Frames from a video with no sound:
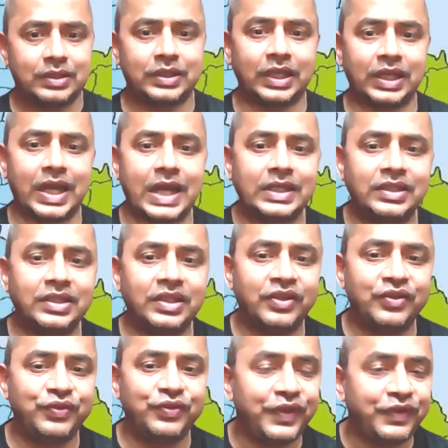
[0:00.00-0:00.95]
The
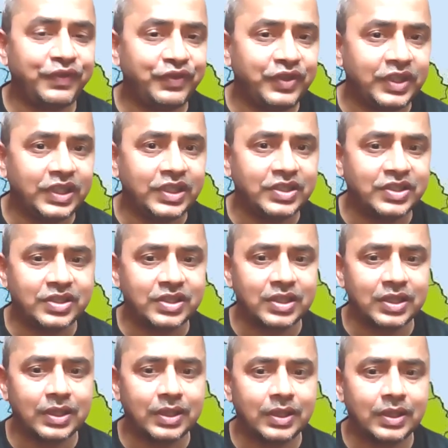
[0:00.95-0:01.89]
1950s
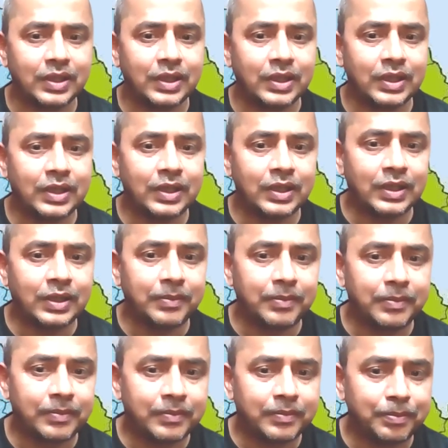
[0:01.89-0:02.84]

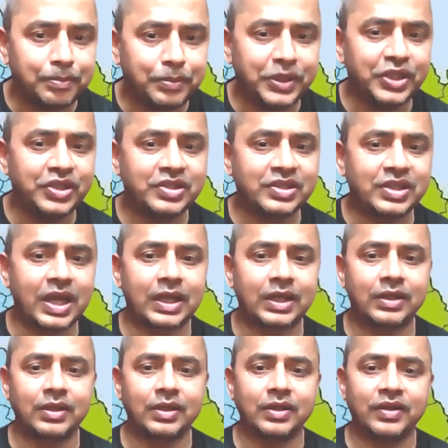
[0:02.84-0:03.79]
Peace
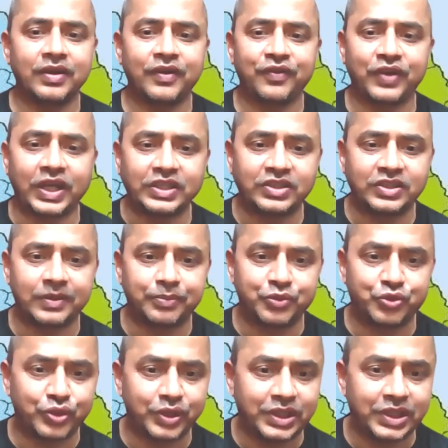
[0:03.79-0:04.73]
and Friendship
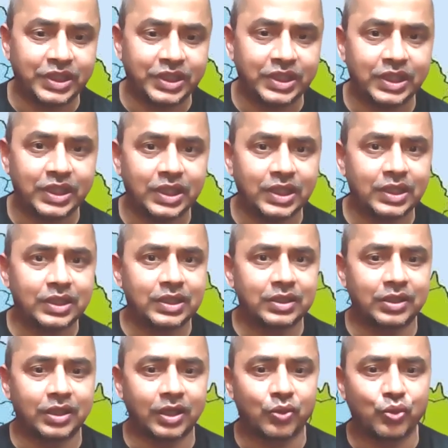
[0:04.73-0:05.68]
Treaty,
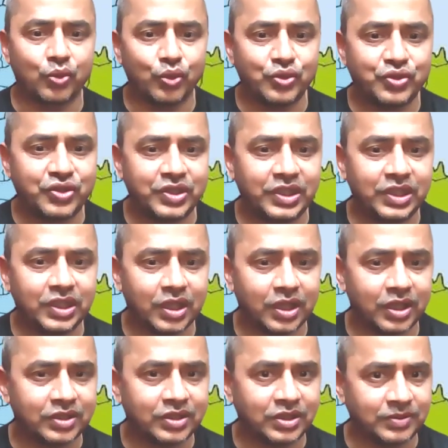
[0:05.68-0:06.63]
the Pussy
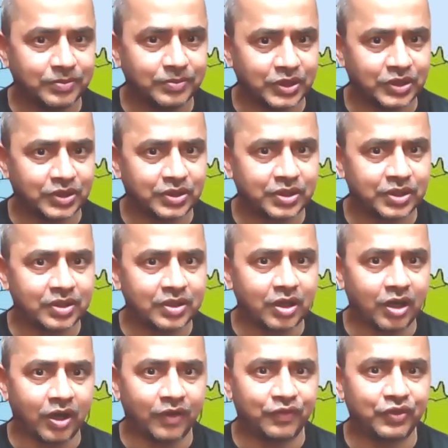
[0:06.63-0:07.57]
Agreement
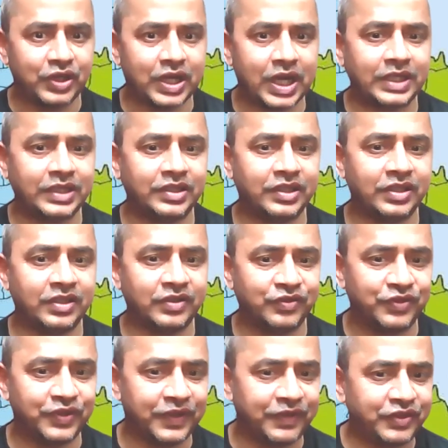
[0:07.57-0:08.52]
of
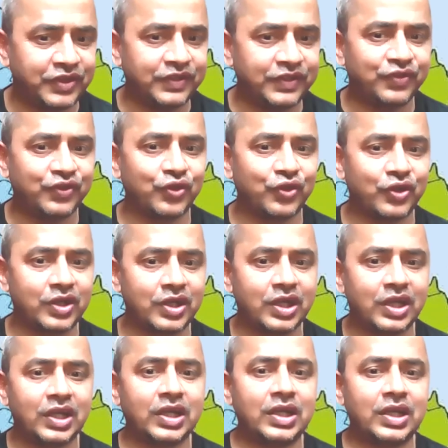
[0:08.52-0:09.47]
1954,
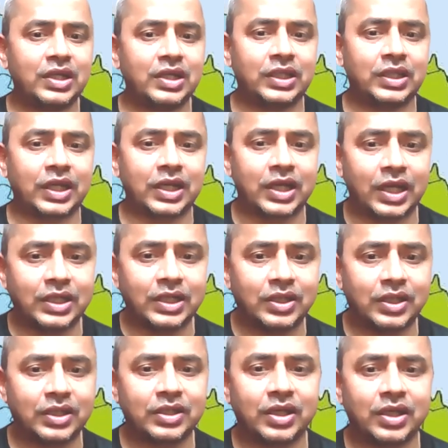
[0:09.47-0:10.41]
the
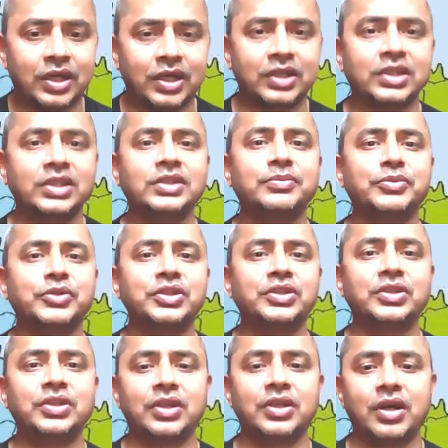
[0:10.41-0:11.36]
Gandak
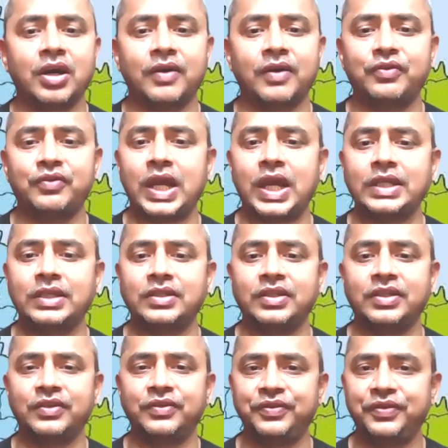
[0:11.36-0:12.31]
Agreement of
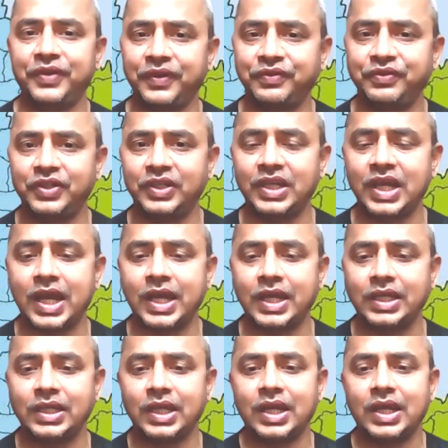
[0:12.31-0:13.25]

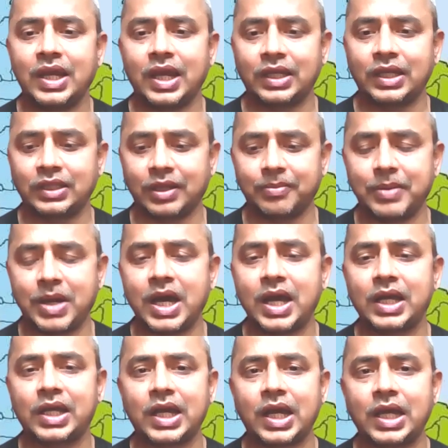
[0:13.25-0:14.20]
1959, and the
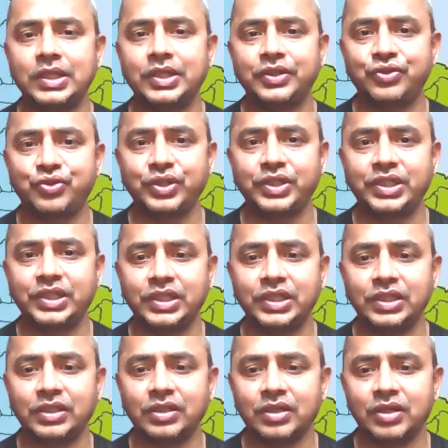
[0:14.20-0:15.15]
Mahakali
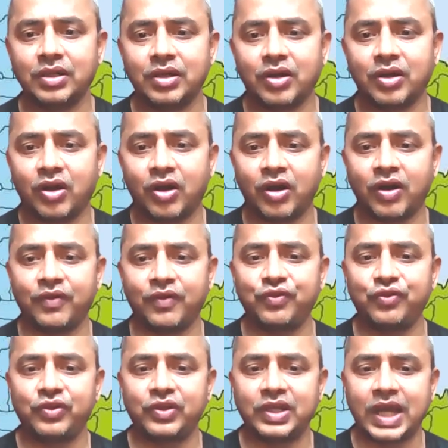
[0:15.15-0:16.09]
Treaty of
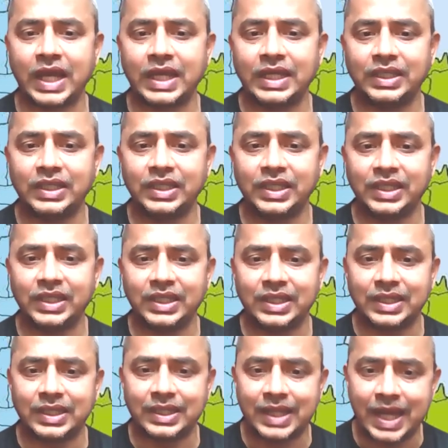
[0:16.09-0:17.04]

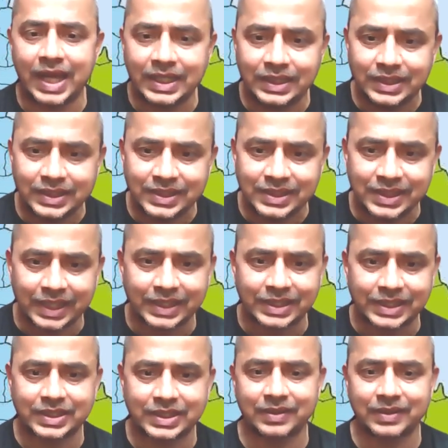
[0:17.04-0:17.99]

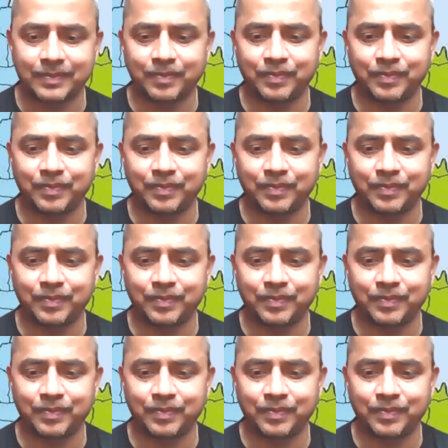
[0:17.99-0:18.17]
1996.